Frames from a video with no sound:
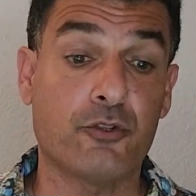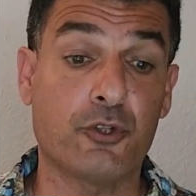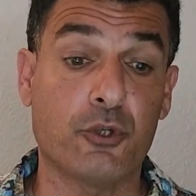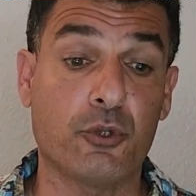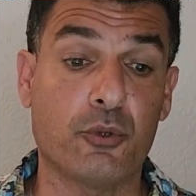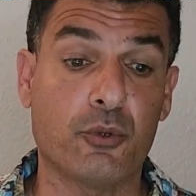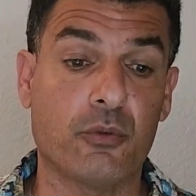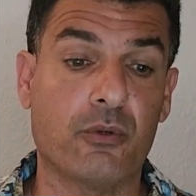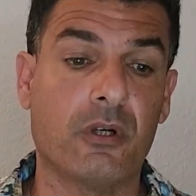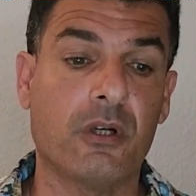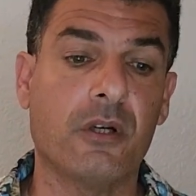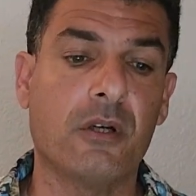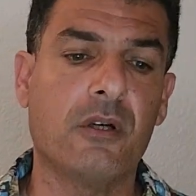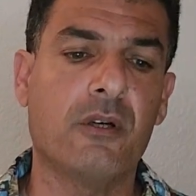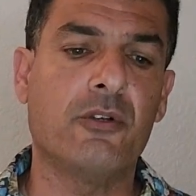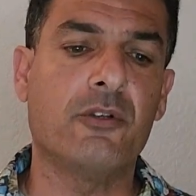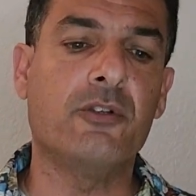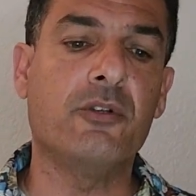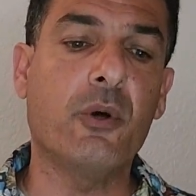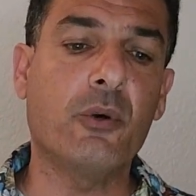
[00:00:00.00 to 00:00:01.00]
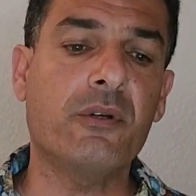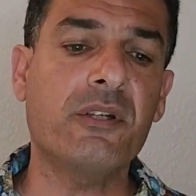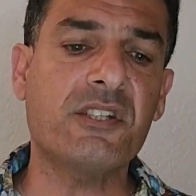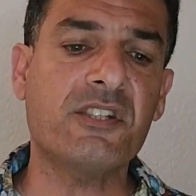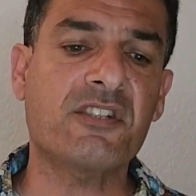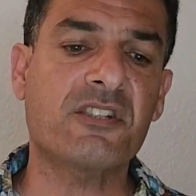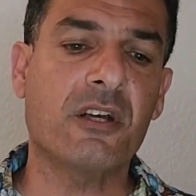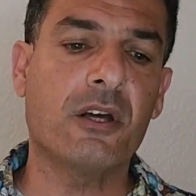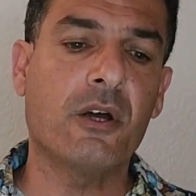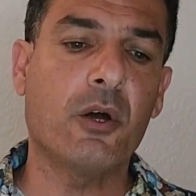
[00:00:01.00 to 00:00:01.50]
2,
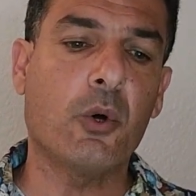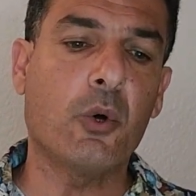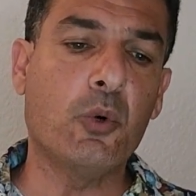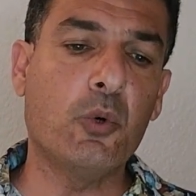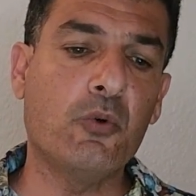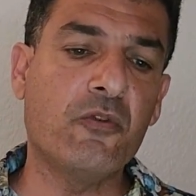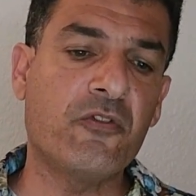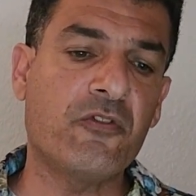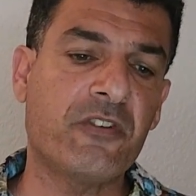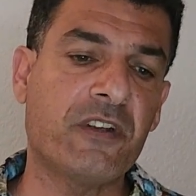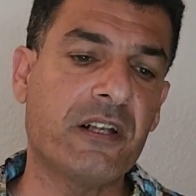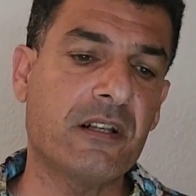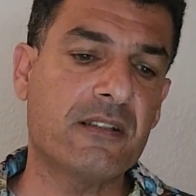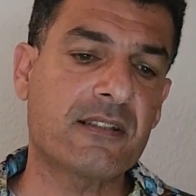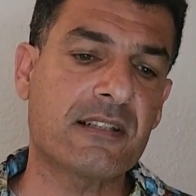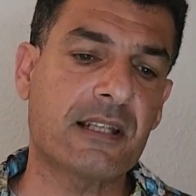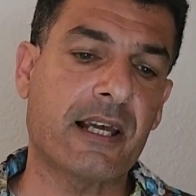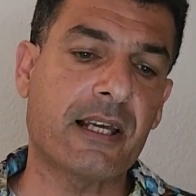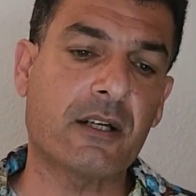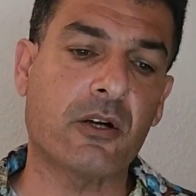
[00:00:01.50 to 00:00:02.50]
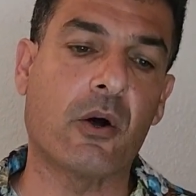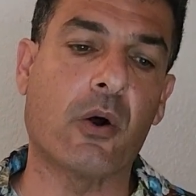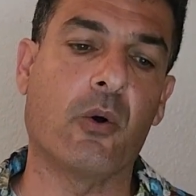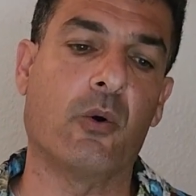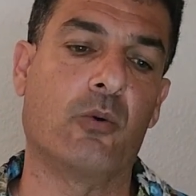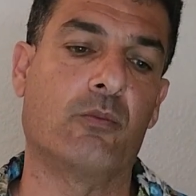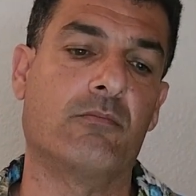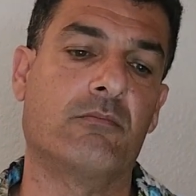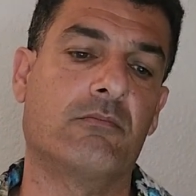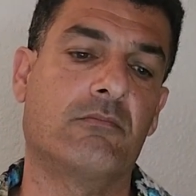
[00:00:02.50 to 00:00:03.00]
notice who feels like
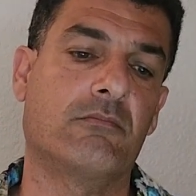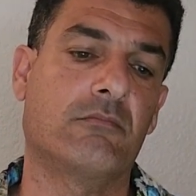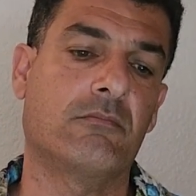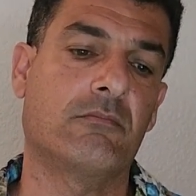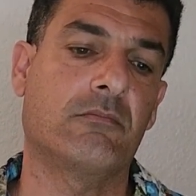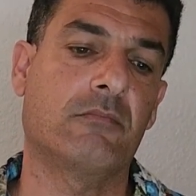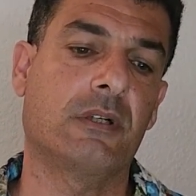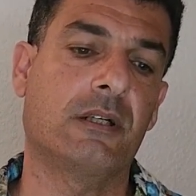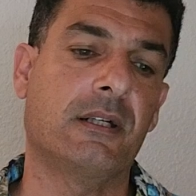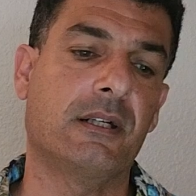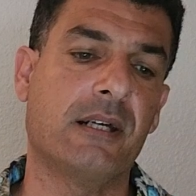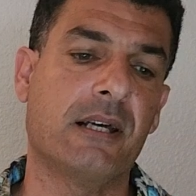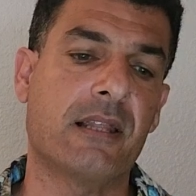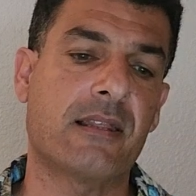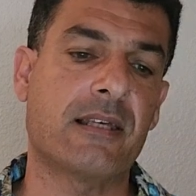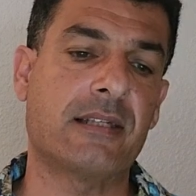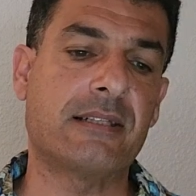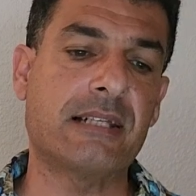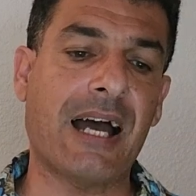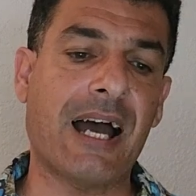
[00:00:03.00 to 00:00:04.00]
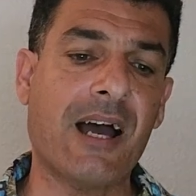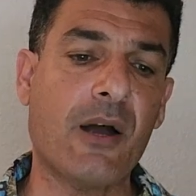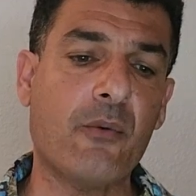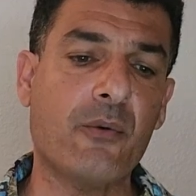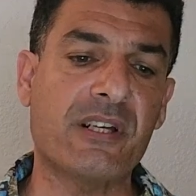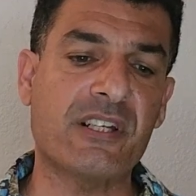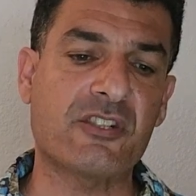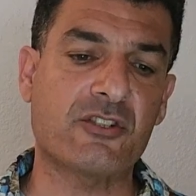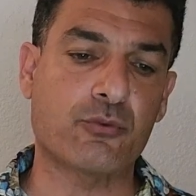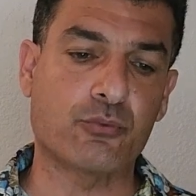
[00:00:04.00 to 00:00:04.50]
home. The
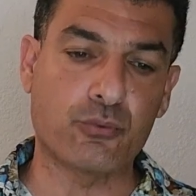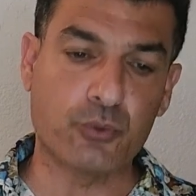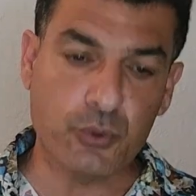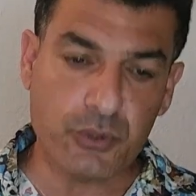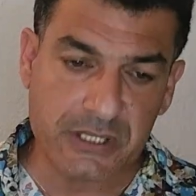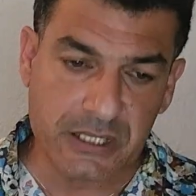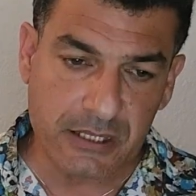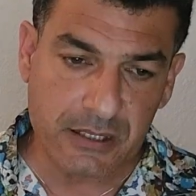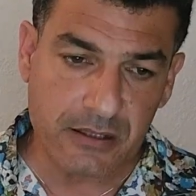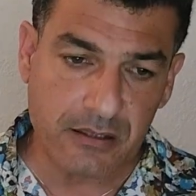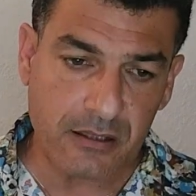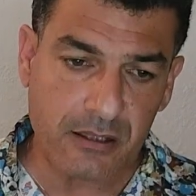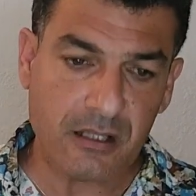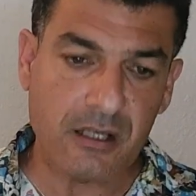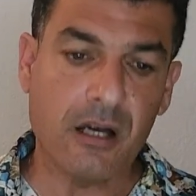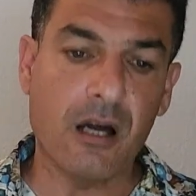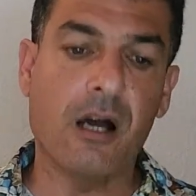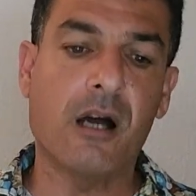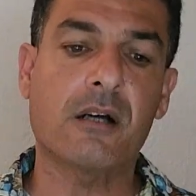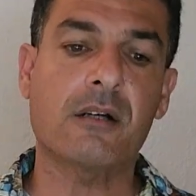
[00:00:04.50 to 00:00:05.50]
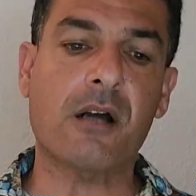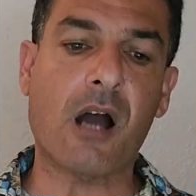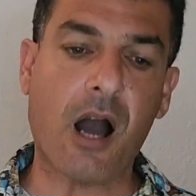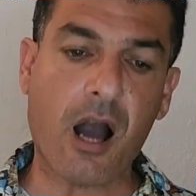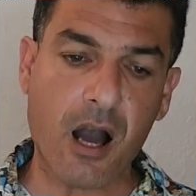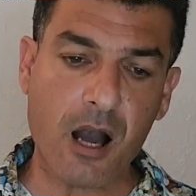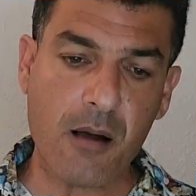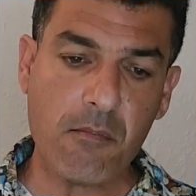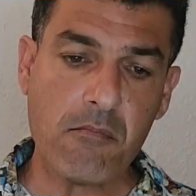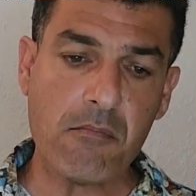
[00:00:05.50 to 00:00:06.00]
Tao is rooted,
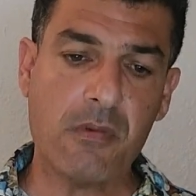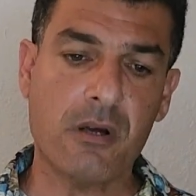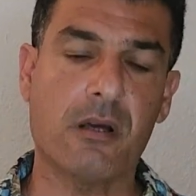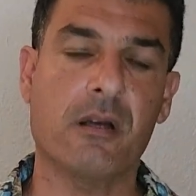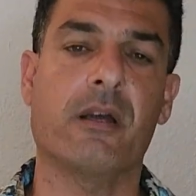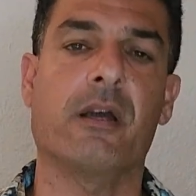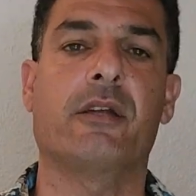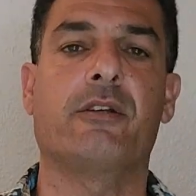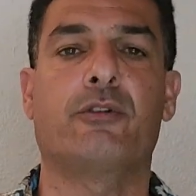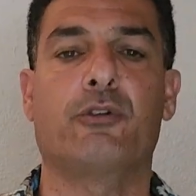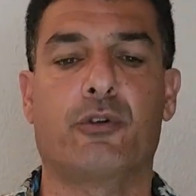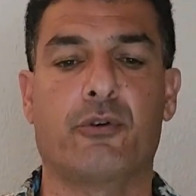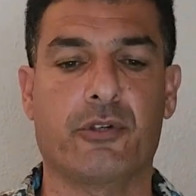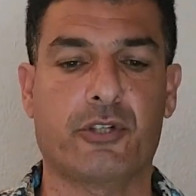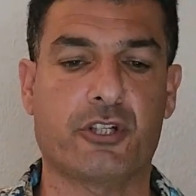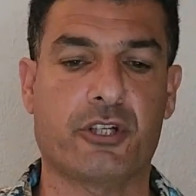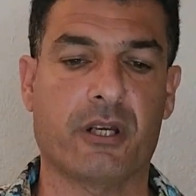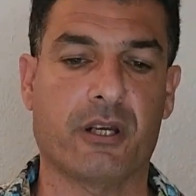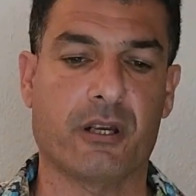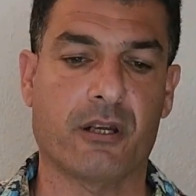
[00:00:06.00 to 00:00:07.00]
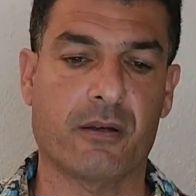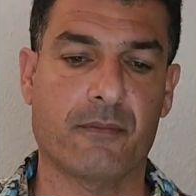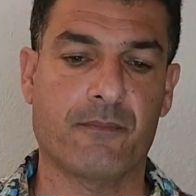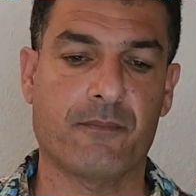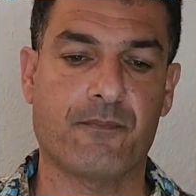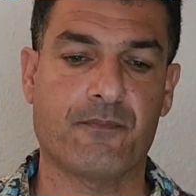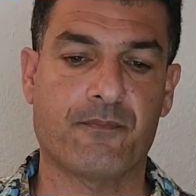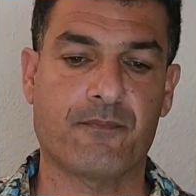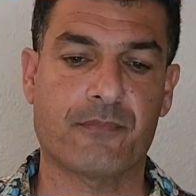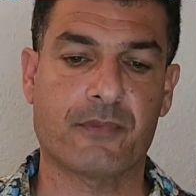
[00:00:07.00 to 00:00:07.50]
calm, and nourishing.
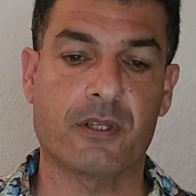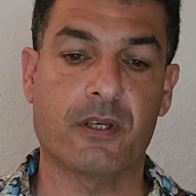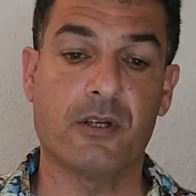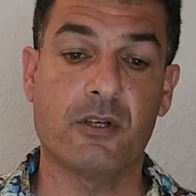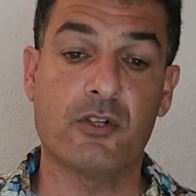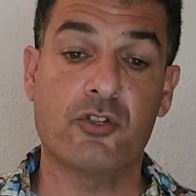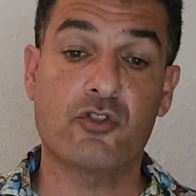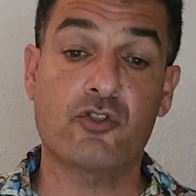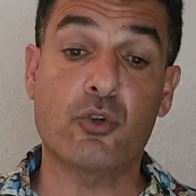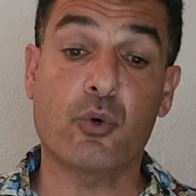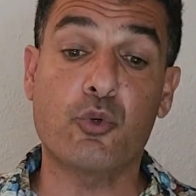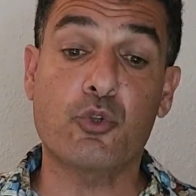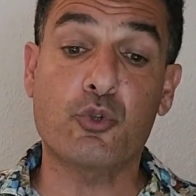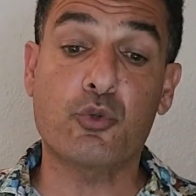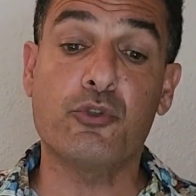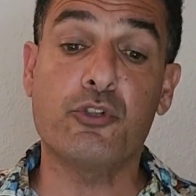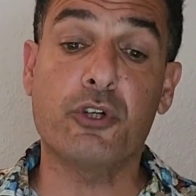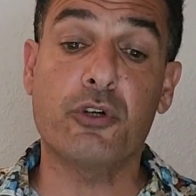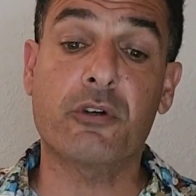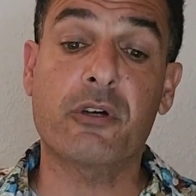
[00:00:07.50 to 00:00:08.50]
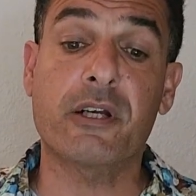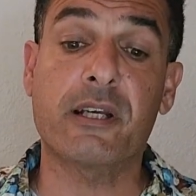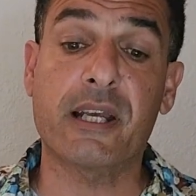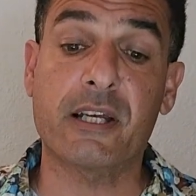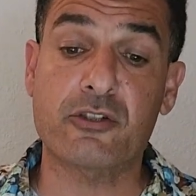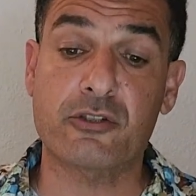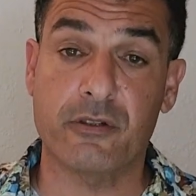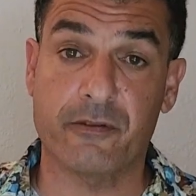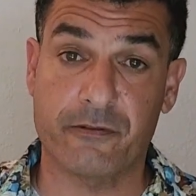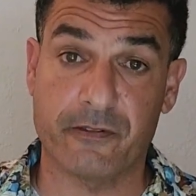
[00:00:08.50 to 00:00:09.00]
So should your
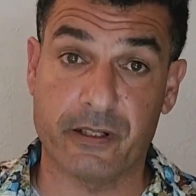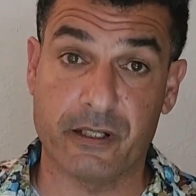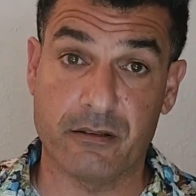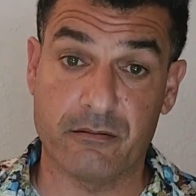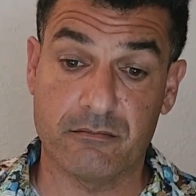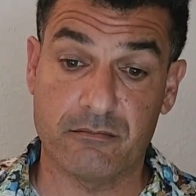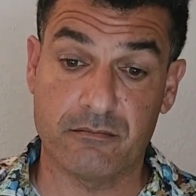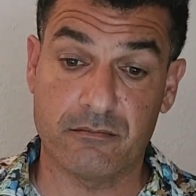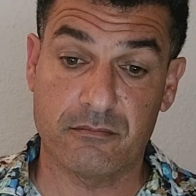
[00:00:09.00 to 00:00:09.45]
connection feel.